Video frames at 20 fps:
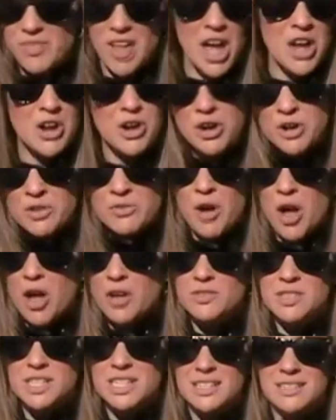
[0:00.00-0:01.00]
And are
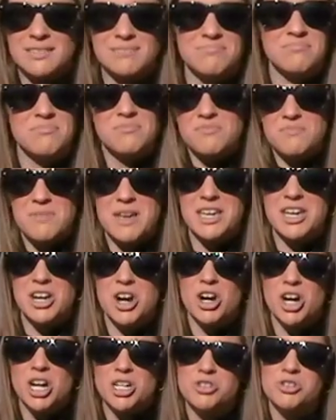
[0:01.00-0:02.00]
involved in making
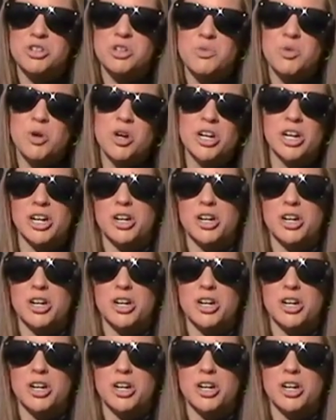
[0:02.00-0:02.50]
our country work